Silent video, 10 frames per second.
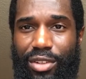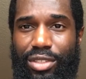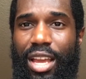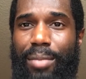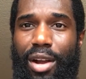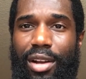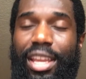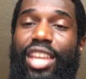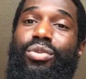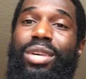first down marker
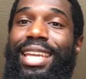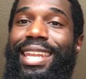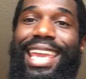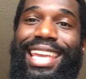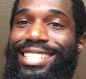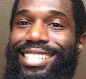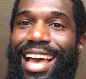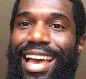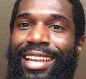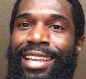and you cut
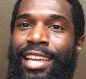inside.